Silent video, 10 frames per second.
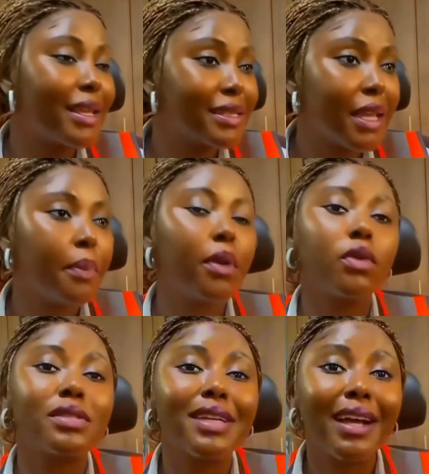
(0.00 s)
and escape
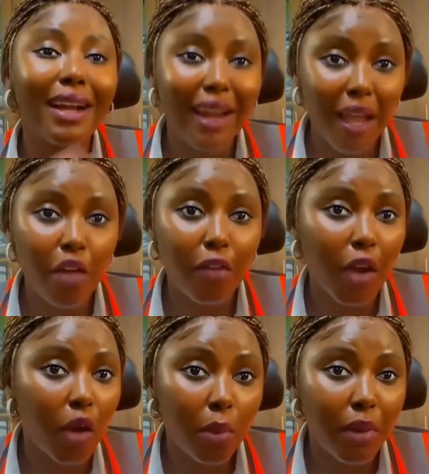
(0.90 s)
routes clear of
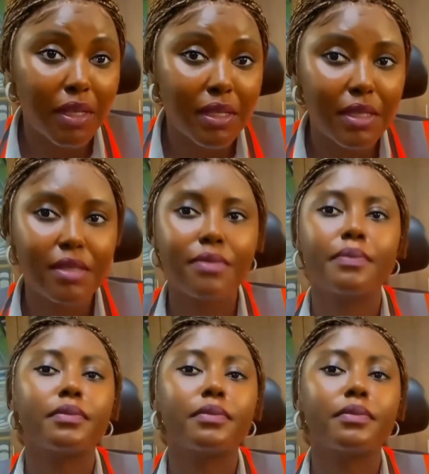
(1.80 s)
encumbrances.